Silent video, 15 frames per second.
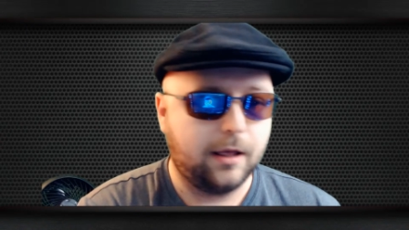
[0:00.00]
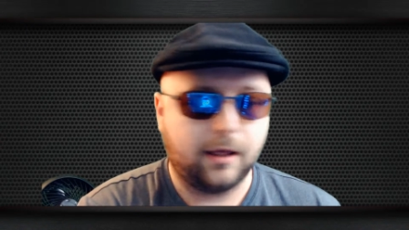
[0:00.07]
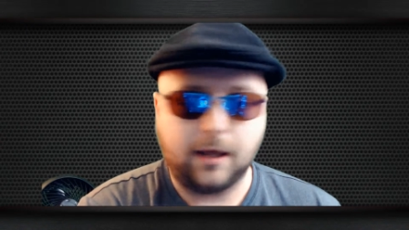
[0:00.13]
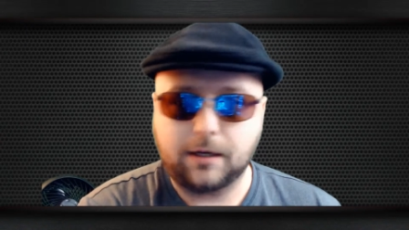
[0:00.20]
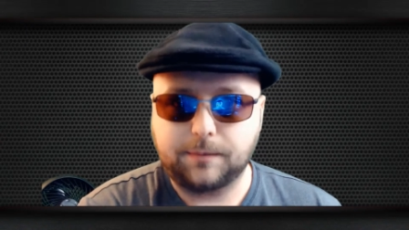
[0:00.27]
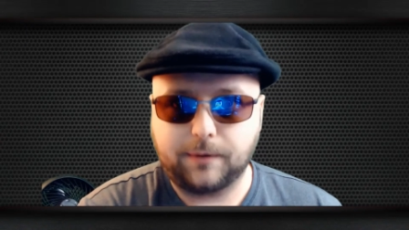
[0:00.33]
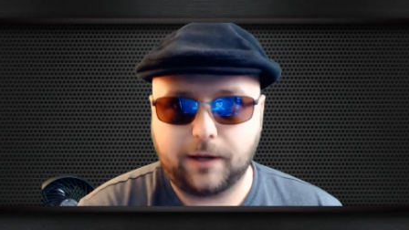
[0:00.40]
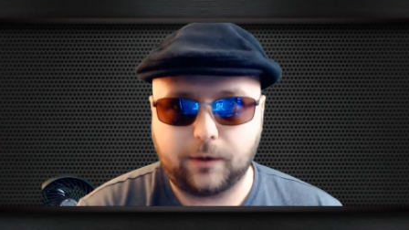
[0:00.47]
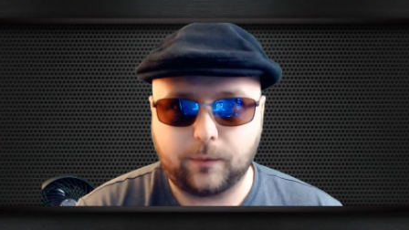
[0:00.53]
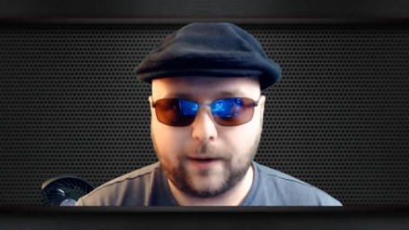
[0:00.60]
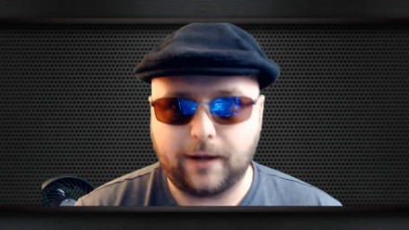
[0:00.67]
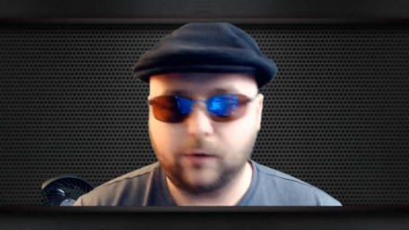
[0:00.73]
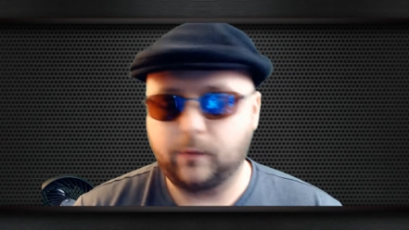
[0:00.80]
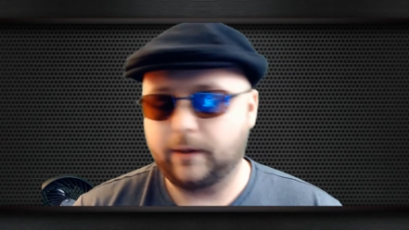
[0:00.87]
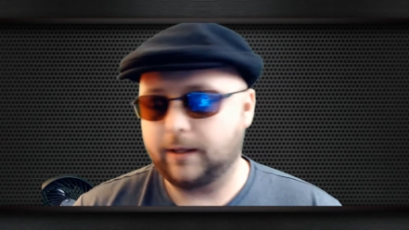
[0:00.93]
Got to play
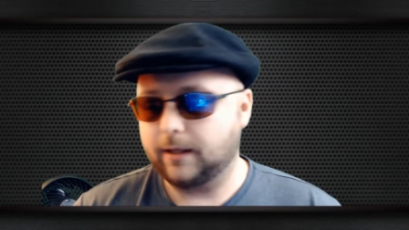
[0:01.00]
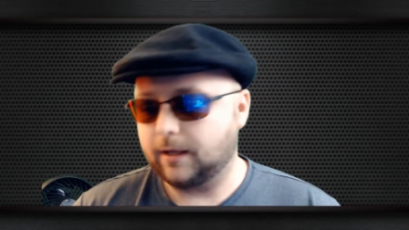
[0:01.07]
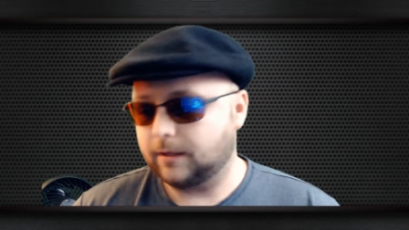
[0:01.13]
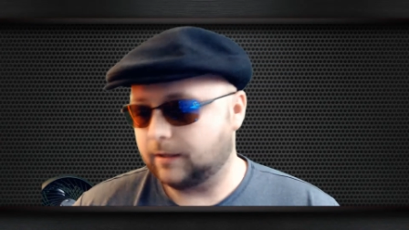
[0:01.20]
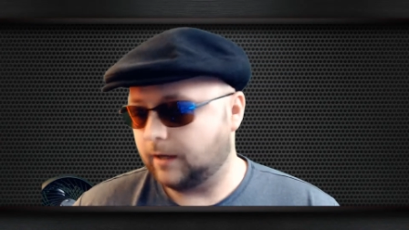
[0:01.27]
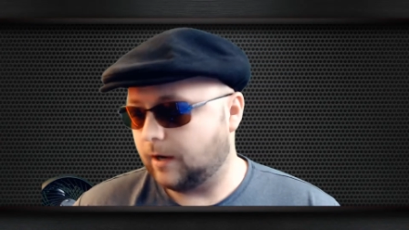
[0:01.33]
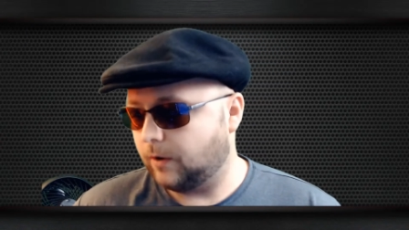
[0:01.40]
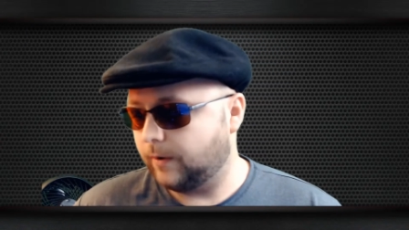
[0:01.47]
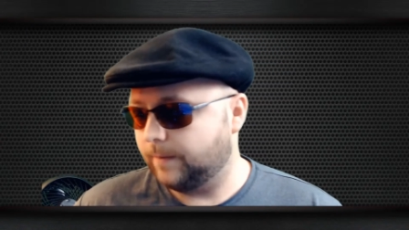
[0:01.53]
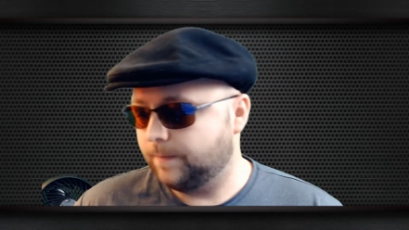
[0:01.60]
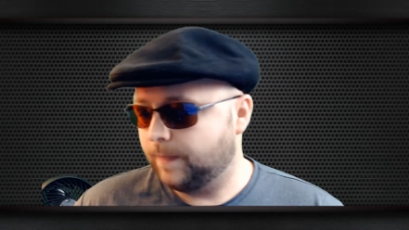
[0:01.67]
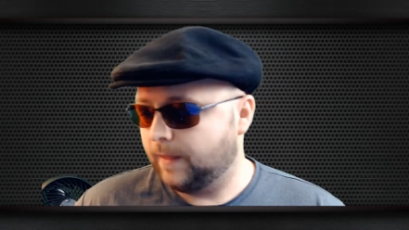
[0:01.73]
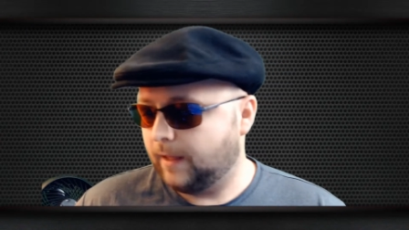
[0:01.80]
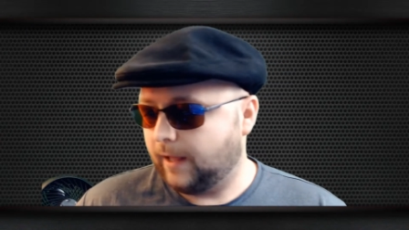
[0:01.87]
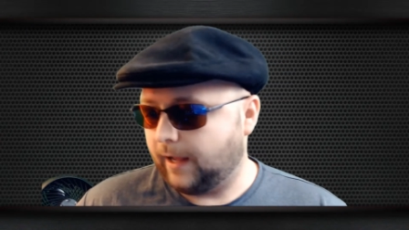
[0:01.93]
around with it, got to know it,
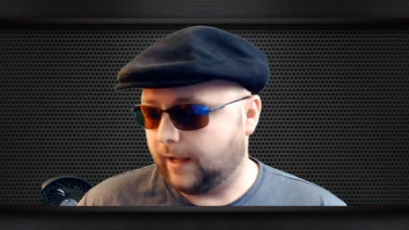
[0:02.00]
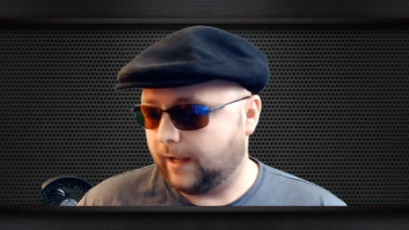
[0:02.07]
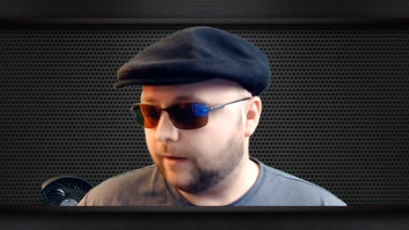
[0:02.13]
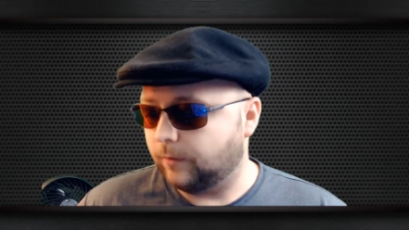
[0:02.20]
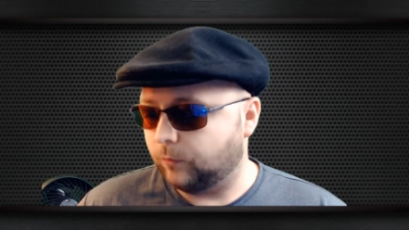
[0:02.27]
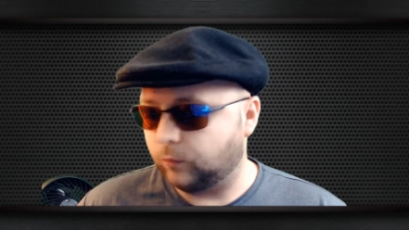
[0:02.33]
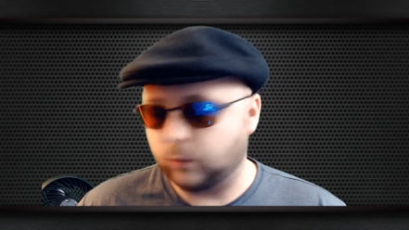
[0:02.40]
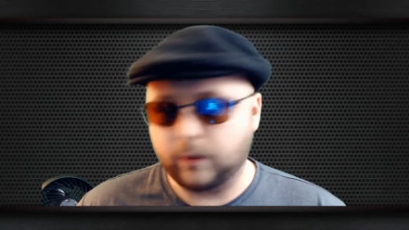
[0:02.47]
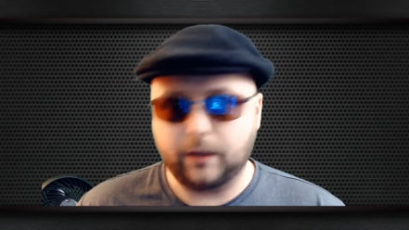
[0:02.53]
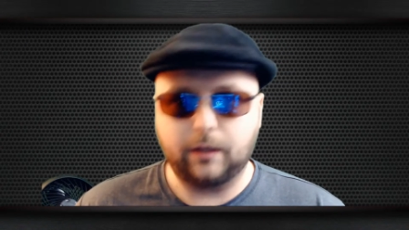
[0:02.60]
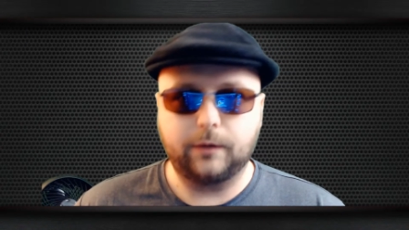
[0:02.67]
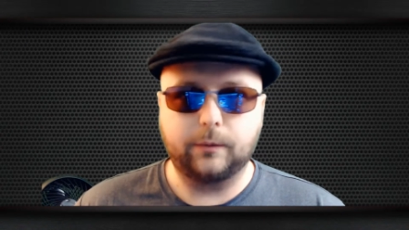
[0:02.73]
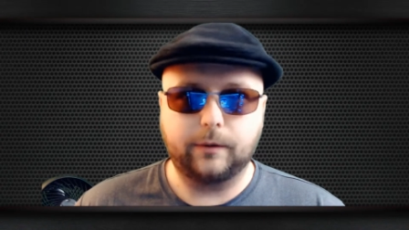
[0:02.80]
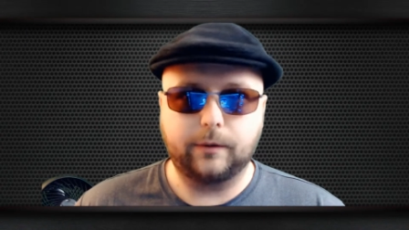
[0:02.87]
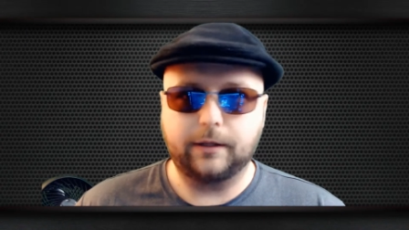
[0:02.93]
and
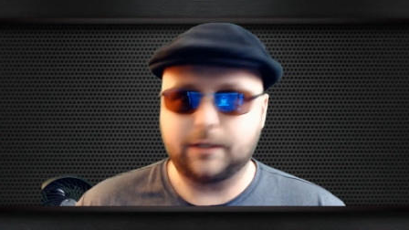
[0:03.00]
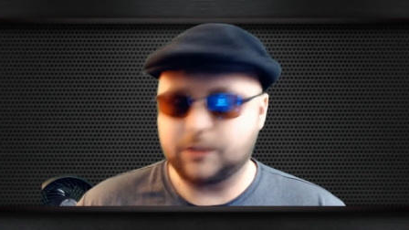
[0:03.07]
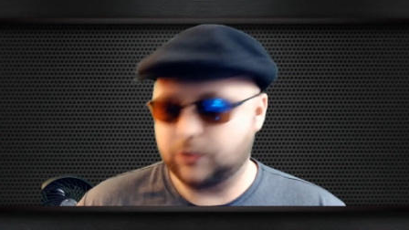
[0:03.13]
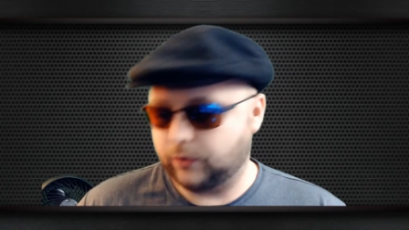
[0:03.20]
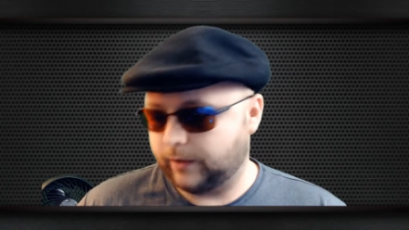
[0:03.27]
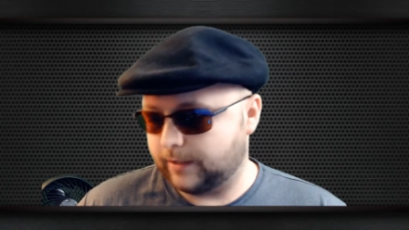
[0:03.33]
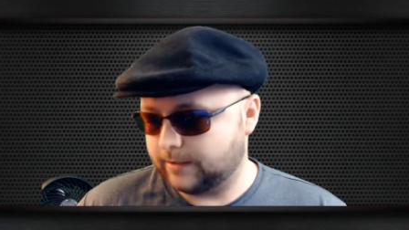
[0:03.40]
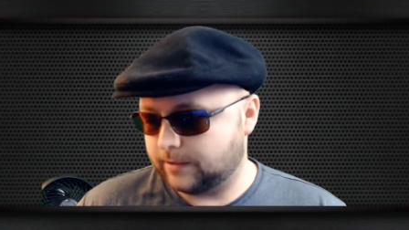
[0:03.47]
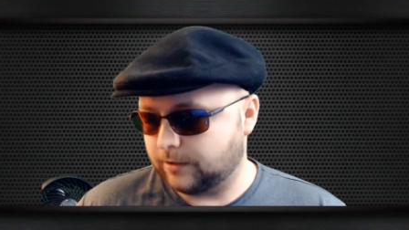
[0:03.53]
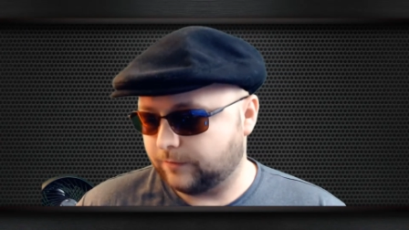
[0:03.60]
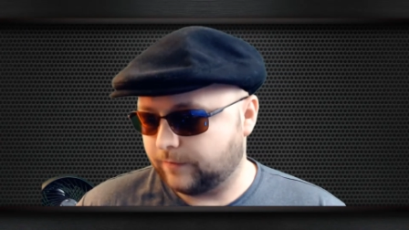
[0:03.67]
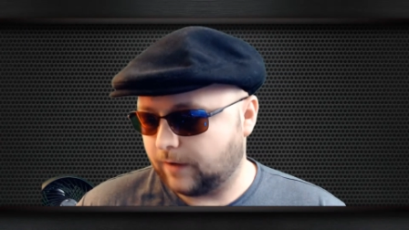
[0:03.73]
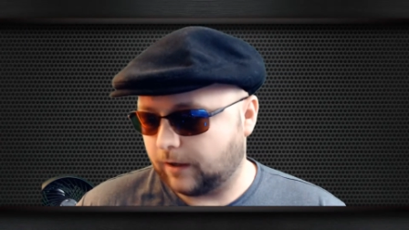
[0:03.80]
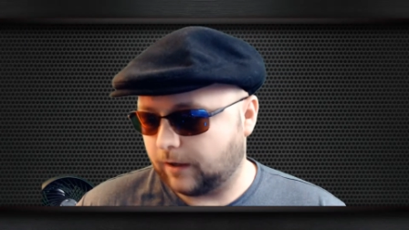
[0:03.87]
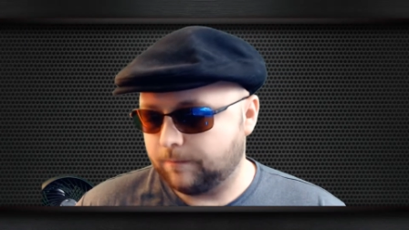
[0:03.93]
really enjoyed it so
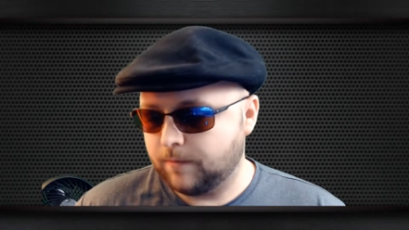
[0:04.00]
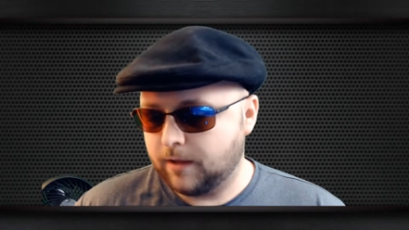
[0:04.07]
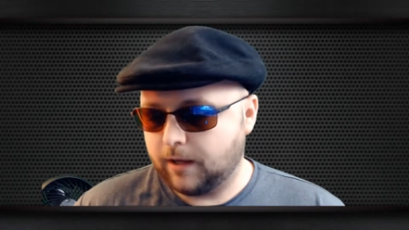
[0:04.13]
far.